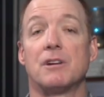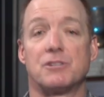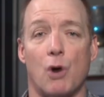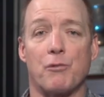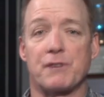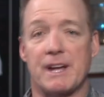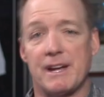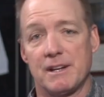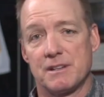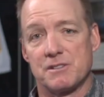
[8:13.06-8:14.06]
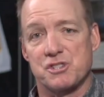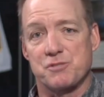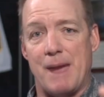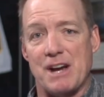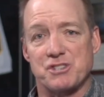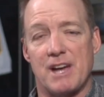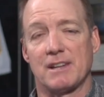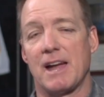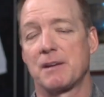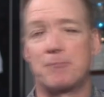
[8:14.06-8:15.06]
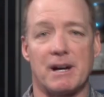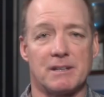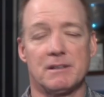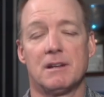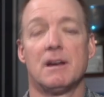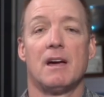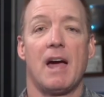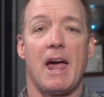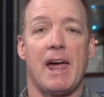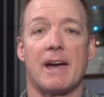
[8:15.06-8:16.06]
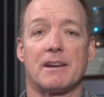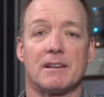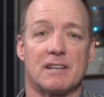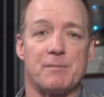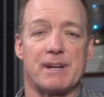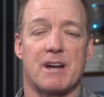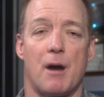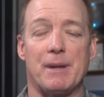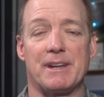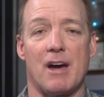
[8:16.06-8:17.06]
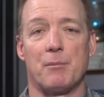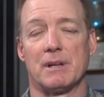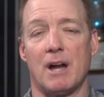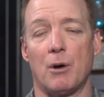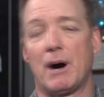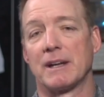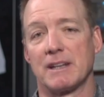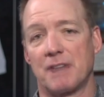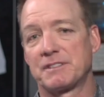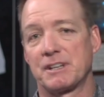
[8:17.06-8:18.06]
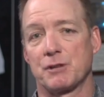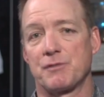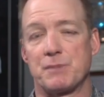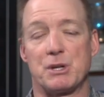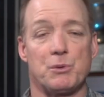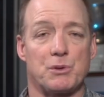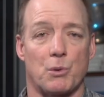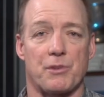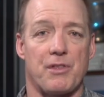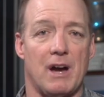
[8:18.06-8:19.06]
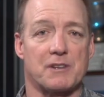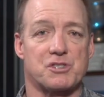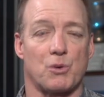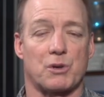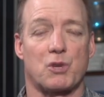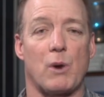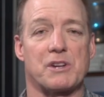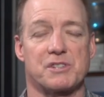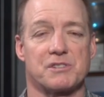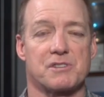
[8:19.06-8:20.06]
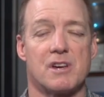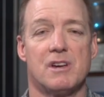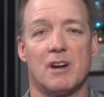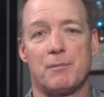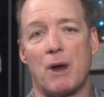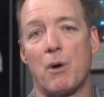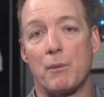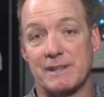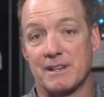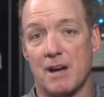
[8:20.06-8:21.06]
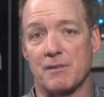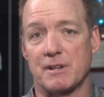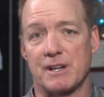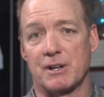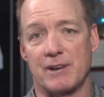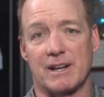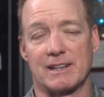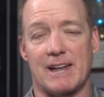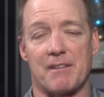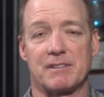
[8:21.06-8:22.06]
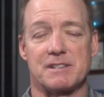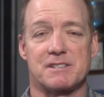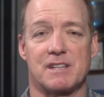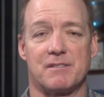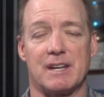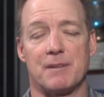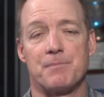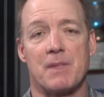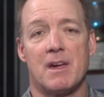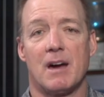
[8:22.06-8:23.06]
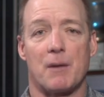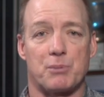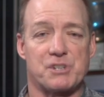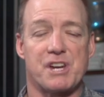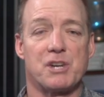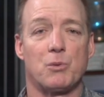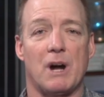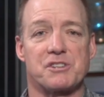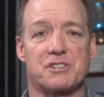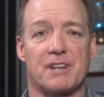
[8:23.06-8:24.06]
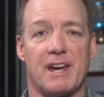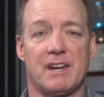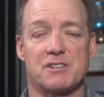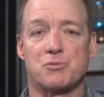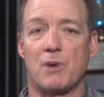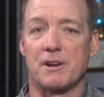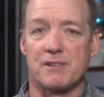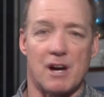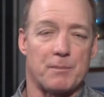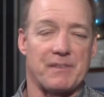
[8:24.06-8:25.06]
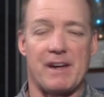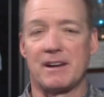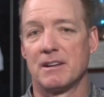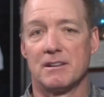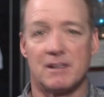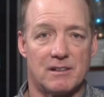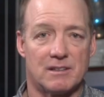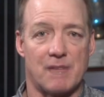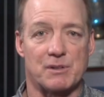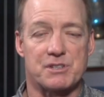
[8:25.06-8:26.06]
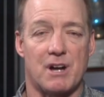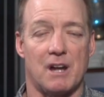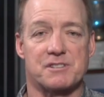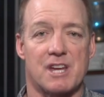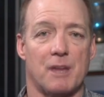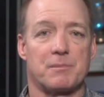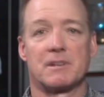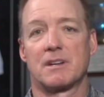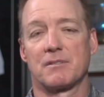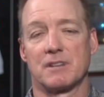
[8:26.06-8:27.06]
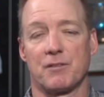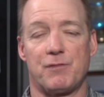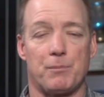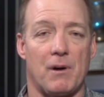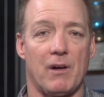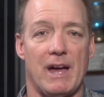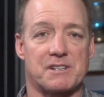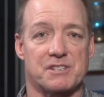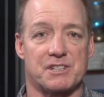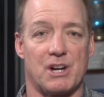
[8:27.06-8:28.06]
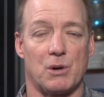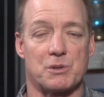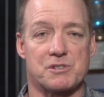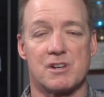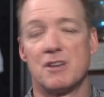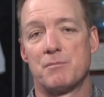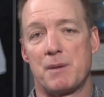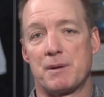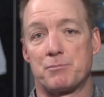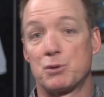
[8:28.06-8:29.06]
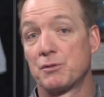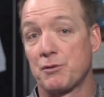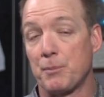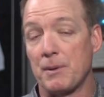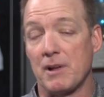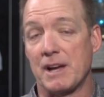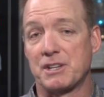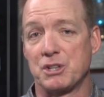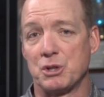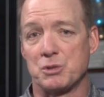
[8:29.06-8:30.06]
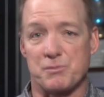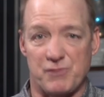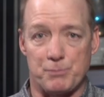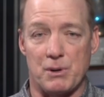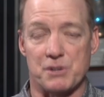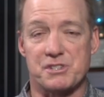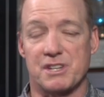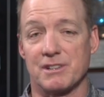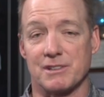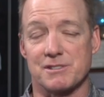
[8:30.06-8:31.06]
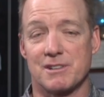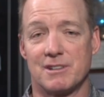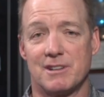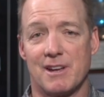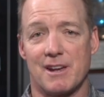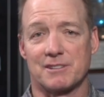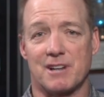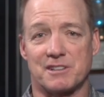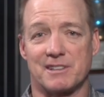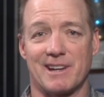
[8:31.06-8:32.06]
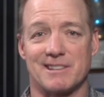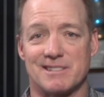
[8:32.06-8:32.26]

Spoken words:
Don't forget, smash that like button and leave me a comment down below. I'd love to hear from you, your thoughts, your questions about what we can cover here at Elite Athletes TV. I appreciate you watching today. Just wanted to talk about that levels concept, give a little football X's and O's, maybe improve your football IQ, some football skills, and I'll talk to you again